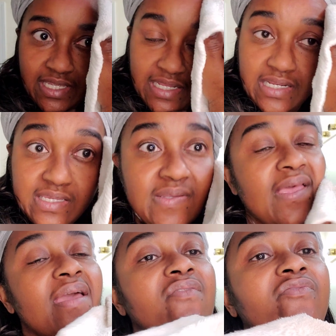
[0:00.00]
at least
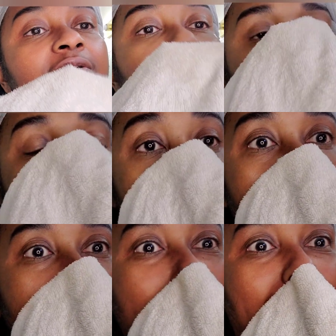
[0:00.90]
every
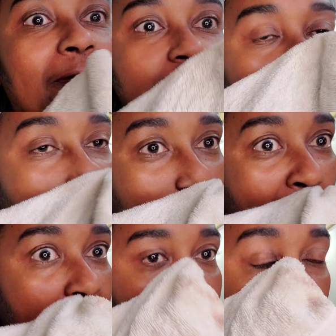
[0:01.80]
other
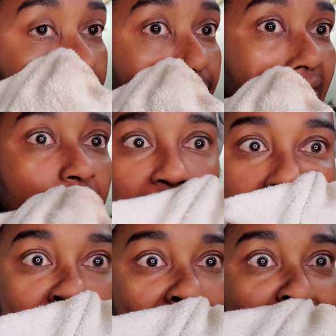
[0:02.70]
night, but maybe
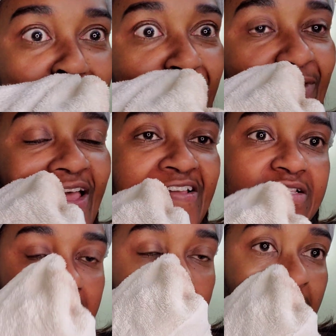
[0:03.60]
not 2
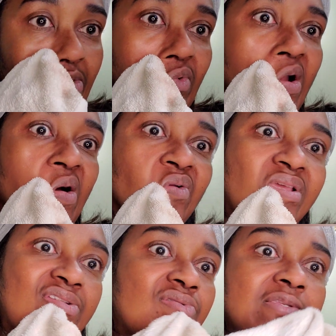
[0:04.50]
nights in a row
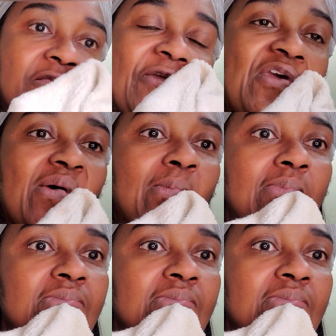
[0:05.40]
that you skip